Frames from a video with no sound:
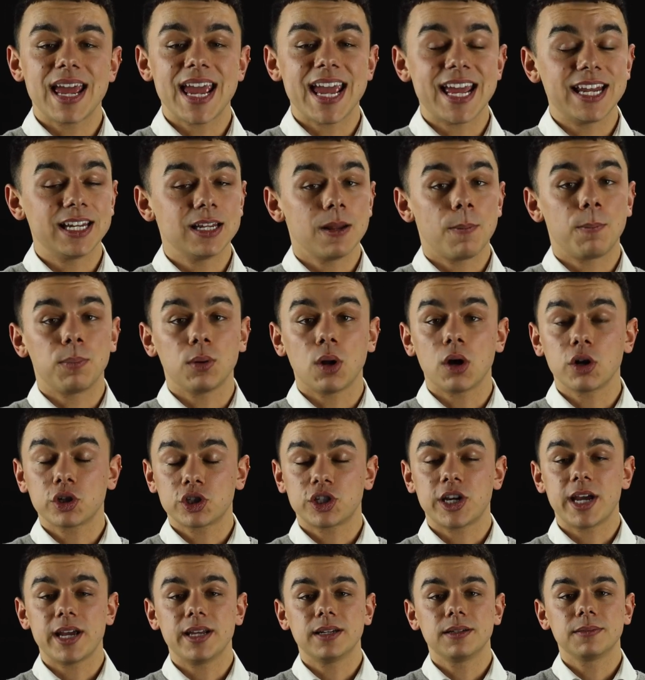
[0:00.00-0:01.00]
in the
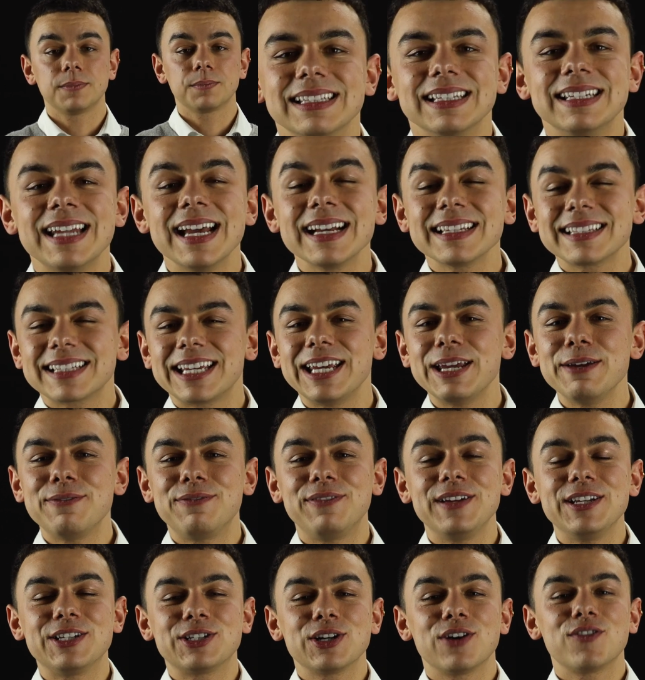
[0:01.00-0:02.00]
blockchain. The next key
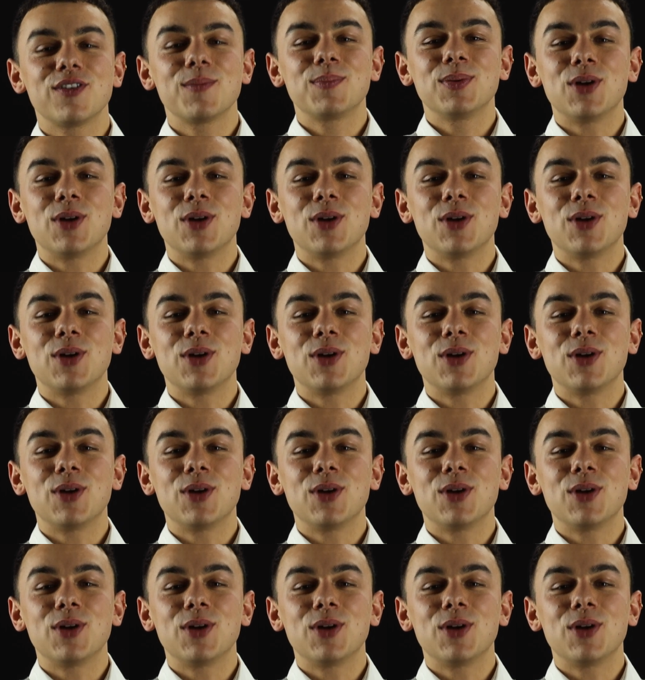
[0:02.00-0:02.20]
feature of a